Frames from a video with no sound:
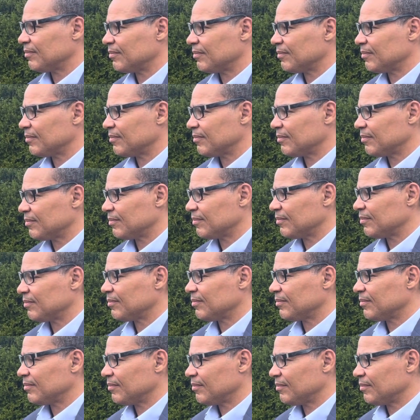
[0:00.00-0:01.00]

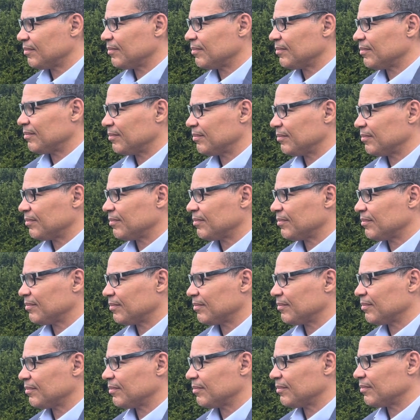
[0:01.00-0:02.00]

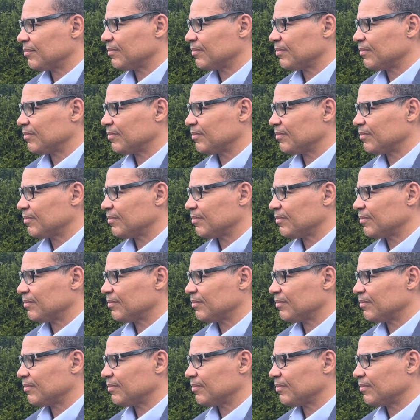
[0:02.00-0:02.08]
No words are spoken by the person on screen.